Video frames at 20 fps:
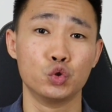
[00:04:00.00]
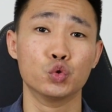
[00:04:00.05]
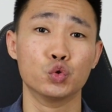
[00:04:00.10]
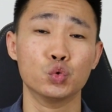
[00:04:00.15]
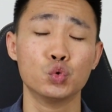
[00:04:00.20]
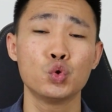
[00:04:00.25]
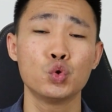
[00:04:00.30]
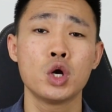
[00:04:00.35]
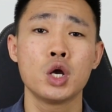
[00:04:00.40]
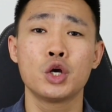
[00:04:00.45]
you
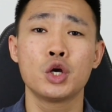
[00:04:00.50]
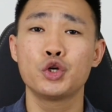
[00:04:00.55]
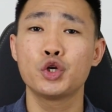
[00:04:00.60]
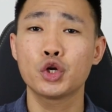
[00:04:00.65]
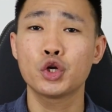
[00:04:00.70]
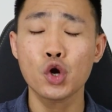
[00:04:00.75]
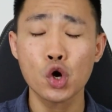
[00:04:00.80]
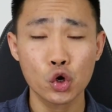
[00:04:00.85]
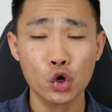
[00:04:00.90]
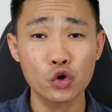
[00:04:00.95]
do,
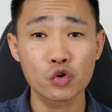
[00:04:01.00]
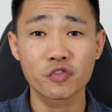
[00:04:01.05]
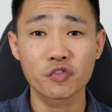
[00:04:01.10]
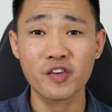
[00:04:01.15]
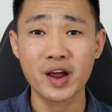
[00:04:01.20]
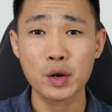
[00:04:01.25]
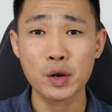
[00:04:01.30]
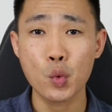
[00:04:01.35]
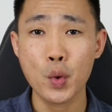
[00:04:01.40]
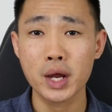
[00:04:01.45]
you're not going to
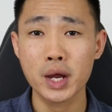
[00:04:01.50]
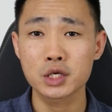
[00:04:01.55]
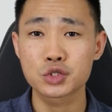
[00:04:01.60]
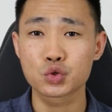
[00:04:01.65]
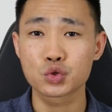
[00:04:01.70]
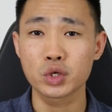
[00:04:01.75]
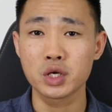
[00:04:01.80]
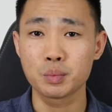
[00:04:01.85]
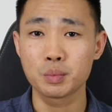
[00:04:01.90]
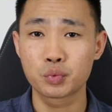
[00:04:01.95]
find
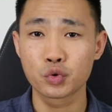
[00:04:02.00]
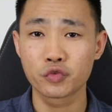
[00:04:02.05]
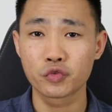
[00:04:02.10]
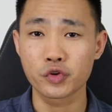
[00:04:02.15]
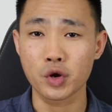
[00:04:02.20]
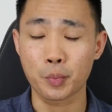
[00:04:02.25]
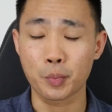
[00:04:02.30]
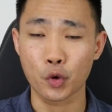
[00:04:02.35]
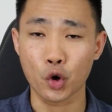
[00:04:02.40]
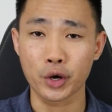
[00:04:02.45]
ways to
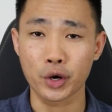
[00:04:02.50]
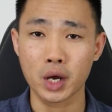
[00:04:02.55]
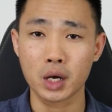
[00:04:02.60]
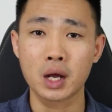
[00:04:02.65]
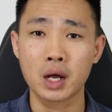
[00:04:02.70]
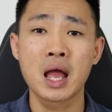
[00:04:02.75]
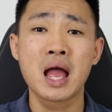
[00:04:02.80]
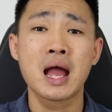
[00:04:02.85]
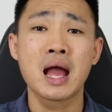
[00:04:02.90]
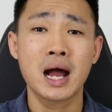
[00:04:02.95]
improve your
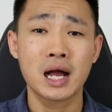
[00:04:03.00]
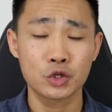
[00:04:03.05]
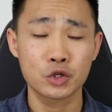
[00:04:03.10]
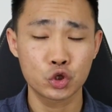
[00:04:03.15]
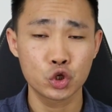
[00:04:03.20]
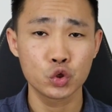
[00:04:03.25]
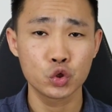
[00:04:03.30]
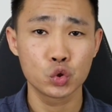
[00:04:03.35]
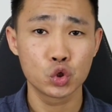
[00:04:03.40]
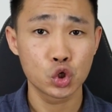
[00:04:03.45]
product
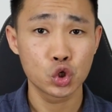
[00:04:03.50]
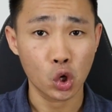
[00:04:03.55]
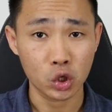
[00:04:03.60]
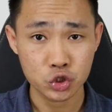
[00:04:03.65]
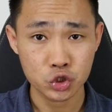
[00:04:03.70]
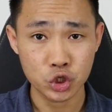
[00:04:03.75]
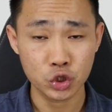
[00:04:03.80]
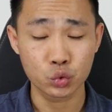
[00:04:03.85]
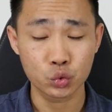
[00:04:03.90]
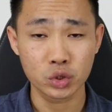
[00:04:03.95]
until you
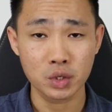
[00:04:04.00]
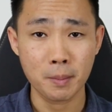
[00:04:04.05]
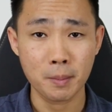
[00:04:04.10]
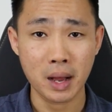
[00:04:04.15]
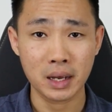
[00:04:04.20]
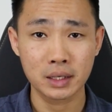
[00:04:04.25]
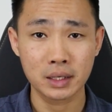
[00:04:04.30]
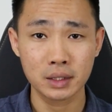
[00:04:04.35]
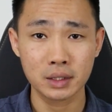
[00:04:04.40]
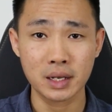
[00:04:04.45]
launch it to the
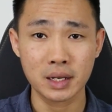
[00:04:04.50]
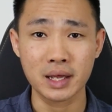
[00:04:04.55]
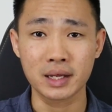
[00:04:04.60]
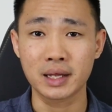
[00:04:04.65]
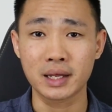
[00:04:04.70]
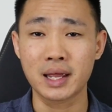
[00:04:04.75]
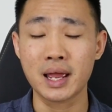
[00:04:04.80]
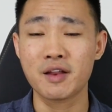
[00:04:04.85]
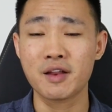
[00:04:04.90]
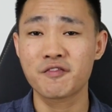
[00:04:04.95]
market
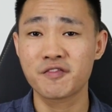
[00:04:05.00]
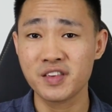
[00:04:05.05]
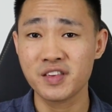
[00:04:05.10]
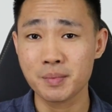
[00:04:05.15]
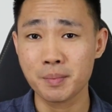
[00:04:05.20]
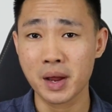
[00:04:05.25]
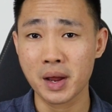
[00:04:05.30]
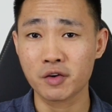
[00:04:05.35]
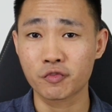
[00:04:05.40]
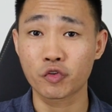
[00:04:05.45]
and get
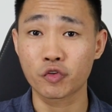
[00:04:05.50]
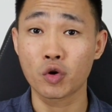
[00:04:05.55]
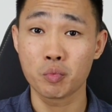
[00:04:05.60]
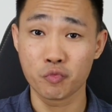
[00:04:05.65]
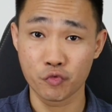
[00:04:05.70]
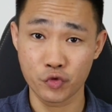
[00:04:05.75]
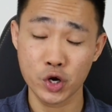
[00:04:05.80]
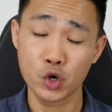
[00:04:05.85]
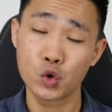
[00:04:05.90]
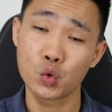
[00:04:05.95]
feedback
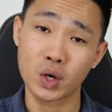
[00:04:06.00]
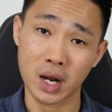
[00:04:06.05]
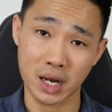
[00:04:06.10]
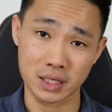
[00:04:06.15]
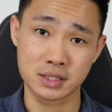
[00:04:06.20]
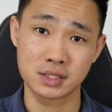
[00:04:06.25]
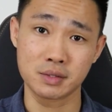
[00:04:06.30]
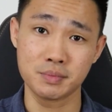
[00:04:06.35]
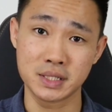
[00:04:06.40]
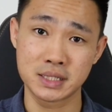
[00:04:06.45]
from real
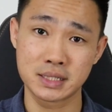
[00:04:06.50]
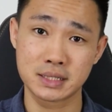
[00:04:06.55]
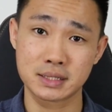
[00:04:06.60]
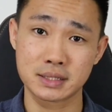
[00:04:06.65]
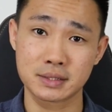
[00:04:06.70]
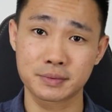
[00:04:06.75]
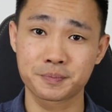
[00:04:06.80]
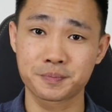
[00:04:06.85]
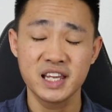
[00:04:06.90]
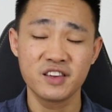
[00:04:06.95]

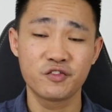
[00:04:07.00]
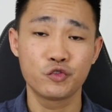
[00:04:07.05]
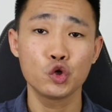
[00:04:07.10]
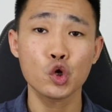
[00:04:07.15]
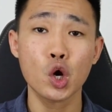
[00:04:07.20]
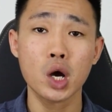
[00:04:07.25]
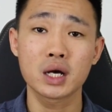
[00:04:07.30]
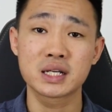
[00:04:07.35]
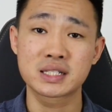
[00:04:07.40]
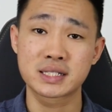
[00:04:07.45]
customers. If
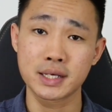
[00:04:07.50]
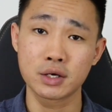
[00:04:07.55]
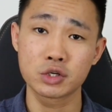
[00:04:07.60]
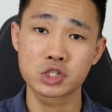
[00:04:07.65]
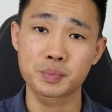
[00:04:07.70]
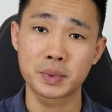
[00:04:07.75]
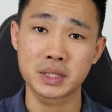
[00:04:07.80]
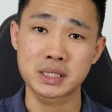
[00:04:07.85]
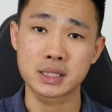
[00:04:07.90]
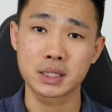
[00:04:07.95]
you are a
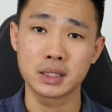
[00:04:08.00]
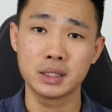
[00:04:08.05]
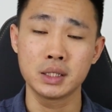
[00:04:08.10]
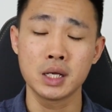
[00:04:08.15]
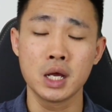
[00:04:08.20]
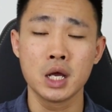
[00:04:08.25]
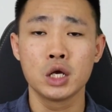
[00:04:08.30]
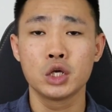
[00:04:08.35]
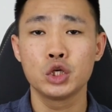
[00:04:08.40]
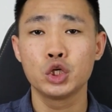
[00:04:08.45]

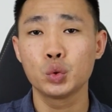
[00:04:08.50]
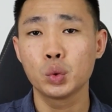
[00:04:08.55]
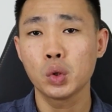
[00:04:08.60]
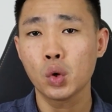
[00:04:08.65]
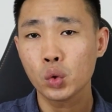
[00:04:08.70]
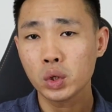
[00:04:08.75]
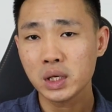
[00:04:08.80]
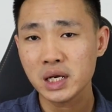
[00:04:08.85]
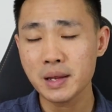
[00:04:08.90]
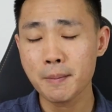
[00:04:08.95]
salesperson, you
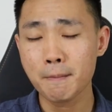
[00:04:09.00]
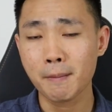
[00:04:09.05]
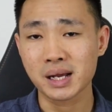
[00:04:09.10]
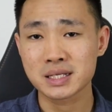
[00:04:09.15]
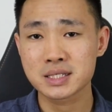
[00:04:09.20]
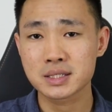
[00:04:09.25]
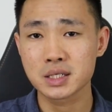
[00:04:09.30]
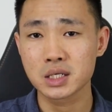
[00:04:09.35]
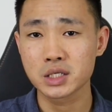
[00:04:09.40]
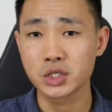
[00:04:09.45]
will only
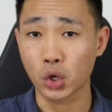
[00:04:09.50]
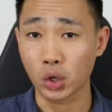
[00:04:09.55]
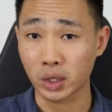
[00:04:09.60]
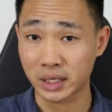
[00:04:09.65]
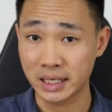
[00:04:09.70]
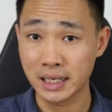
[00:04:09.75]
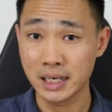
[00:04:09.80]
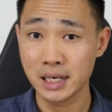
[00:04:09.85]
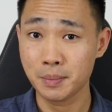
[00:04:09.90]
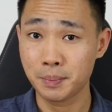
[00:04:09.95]
master your
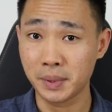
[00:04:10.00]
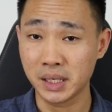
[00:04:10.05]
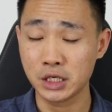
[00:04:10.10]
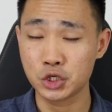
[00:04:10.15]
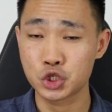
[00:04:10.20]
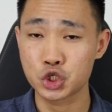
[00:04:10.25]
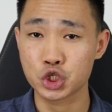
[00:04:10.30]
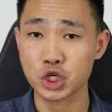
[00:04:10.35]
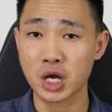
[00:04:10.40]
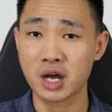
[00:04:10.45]
killer
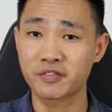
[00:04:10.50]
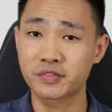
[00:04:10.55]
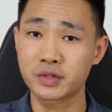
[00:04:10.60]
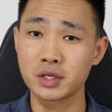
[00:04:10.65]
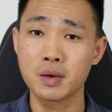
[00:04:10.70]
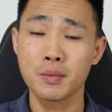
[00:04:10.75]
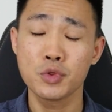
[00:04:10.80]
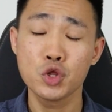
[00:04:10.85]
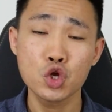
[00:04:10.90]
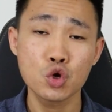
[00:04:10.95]
pitch
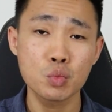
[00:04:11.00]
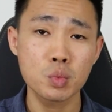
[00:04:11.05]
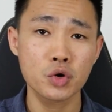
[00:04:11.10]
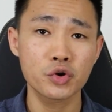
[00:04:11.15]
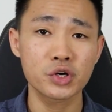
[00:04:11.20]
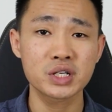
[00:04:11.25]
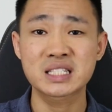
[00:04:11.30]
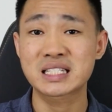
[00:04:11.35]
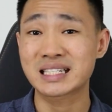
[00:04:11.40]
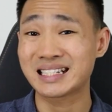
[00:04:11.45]
after
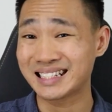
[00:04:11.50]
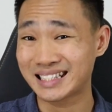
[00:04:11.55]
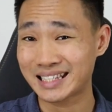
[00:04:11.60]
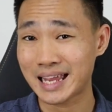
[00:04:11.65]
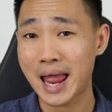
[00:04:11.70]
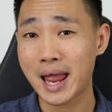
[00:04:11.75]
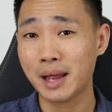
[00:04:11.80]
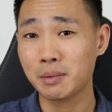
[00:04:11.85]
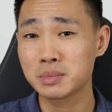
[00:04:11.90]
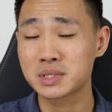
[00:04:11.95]
numerous
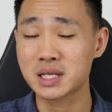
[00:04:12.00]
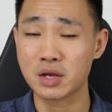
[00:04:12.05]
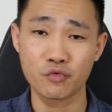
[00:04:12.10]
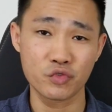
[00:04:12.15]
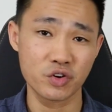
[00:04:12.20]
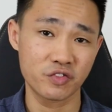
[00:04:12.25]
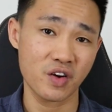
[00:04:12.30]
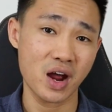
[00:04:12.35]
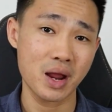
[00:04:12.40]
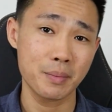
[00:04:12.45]
attempts
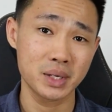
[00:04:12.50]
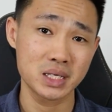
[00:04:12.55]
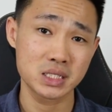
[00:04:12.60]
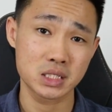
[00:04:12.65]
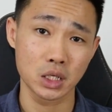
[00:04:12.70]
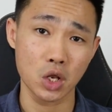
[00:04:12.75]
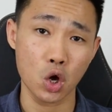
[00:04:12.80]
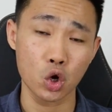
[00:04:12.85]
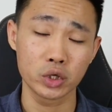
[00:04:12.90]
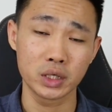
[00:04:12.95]
and
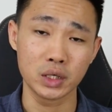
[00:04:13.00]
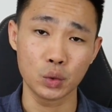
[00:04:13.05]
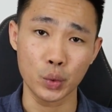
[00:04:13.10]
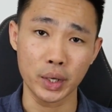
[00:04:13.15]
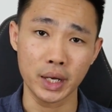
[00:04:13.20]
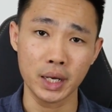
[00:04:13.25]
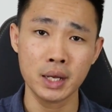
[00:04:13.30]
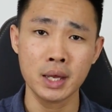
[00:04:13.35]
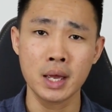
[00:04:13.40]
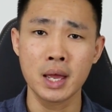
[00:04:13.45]
refinements along the
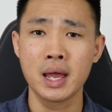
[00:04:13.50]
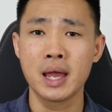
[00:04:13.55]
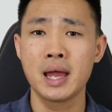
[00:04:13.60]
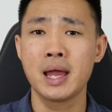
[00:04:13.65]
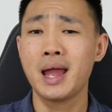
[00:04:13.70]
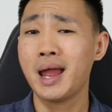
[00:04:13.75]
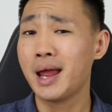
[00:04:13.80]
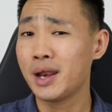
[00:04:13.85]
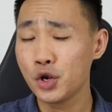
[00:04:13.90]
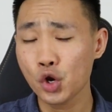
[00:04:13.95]
way,
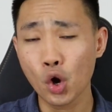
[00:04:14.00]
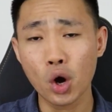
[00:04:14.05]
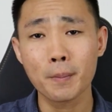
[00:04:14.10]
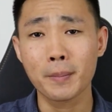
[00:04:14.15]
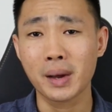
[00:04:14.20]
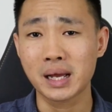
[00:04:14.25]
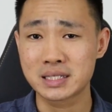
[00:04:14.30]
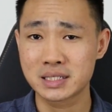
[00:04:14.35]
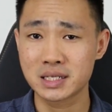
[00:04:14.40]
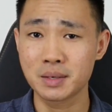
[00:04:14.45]
and
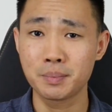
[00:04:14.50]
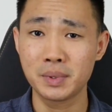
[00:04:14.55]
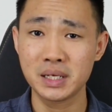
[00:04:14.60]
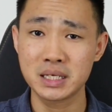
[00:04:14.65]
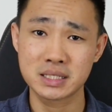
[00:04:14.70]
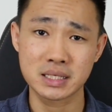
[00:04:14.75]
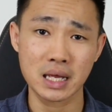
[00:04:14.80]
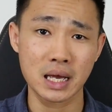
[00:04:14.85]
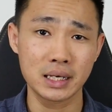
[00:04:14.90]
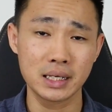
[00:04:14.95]
not by
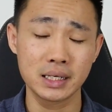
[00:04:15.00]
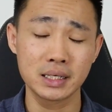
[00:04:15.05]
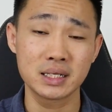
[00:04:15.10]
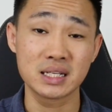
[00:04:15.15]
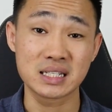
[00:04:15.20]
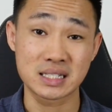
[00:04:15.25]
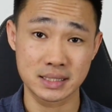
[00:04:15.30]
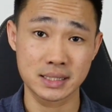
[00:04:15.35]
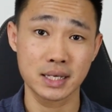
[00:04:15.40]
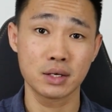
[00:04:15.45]
simply studying
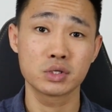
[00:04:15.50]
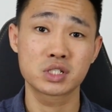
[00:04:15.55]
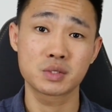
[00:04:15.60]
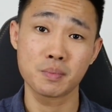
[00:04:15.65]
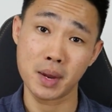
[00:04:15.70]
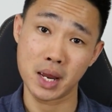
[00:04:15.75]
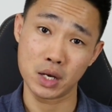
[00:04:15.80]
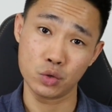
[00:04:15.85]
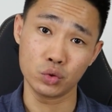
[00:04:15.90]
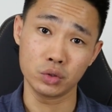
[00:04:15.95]
the
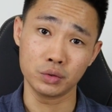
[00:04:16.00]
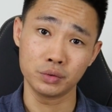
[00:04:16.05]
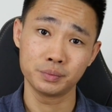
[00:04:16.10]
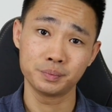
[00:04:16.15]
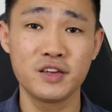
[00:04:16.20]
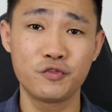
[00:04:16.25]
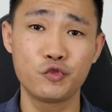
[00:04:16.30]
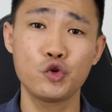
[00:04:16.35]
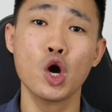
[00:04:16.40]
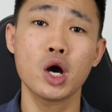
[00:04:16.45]
sales manual.
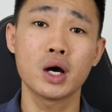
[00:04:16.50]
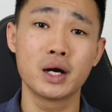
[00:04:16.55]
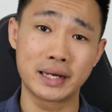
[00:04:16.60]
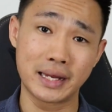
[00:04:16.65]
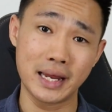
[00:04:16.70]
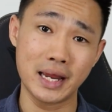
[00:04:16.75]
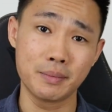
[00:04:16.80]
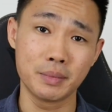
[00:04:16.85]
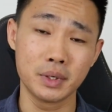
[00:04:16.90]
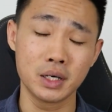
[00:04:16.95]
If you are a
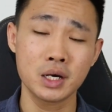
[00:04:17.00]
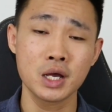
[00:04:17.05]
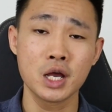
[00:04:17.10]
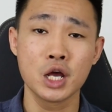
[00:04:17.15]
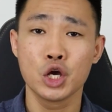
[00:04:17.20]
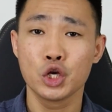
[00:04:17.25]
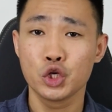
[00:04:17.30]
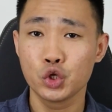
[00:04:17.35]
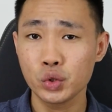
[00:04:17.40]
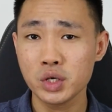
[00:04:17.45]
gamer,
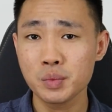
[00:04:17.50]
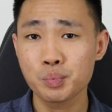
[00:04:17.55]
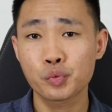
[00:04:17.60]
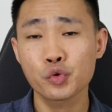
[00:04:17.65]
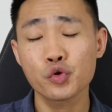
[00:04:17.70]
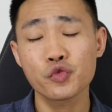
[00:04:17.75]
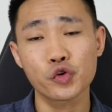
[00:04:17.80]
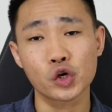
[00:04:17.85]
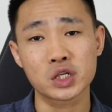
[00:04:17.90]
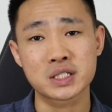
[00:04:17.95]
you
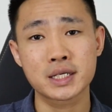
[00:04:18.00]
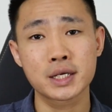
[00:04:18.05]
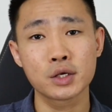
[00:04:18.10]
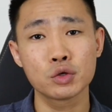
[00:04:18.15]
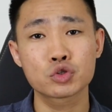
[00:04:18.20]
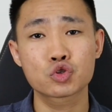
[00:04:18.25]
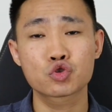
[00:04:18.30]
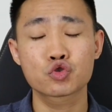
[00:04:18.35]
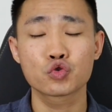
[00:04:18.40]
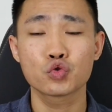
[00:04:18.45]
improve your
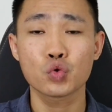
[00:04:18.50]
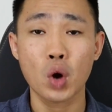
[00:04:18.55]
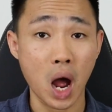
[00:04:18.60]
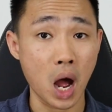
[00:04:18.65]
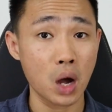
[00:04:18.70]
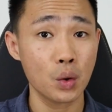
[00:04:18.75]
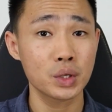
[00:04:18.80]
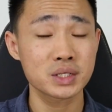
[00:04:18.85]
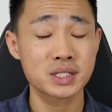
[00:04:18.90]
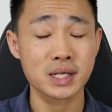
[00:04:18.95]
skills through
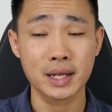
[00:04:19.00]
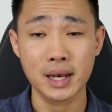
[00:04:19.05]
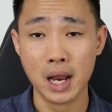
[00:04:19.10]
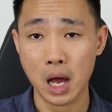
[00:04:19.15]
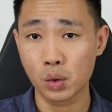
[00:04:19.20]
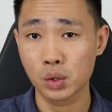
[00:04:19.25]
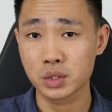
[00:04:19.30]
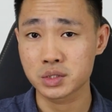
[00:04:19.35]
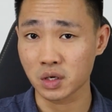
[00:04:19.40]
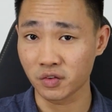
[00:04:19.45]
hours and
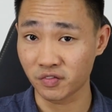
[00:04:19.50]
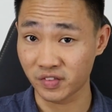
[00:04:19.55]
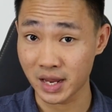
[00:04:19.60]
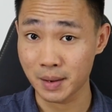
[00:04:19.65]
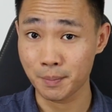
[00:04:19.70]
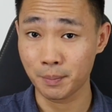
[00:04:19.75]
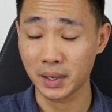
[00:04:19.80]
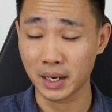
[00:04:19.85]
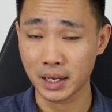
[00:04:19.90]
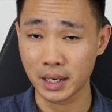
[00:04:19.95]
hours of
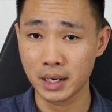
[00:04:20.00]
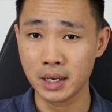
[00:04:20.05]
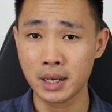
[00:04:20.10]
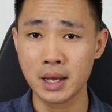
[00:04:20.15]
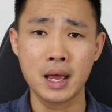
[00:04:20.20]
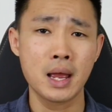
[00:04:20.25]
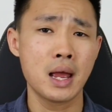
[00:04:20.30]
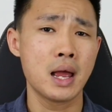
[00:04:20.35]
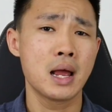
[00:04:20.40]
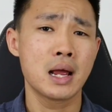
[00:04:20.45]

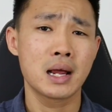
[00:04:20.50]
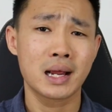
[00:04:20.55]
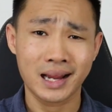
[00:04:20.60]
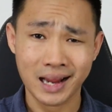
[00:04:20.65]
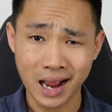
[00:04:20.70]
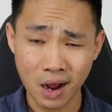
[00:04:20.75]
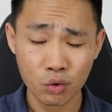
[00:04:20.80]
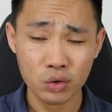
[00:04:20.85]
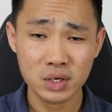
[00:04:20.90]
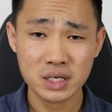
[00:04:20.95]
gameplay,
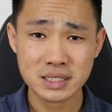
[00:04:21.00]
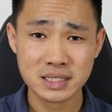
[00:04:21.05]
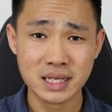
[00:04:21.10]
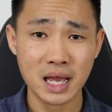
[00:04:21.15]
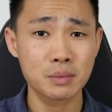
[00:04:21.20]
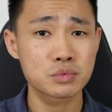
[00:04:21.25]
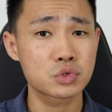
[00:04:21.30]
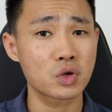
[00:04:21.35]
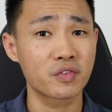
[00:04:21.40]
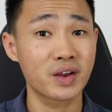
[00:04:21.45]
countless
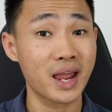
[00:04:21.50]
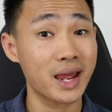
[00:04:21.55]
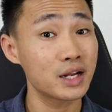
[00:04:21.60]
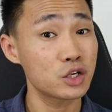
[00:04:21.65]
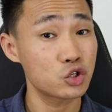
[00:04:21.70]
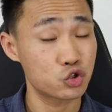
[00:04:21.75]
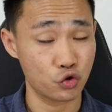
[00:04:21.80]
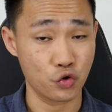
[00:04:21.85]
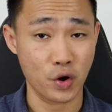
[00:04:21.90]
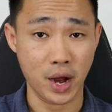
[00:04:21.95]
times of
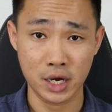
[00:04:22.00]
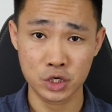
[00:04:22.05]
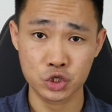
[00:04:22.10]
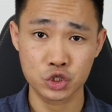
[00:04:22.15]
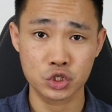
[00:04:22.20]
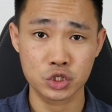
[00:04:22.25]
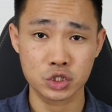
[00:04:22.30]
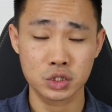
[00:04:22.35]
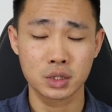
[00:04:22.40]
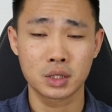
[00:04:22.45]
getting
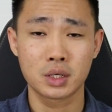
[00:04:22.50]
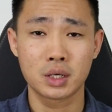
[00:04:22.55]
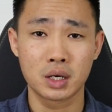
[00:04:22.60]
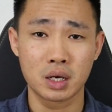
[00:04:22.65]
trashed,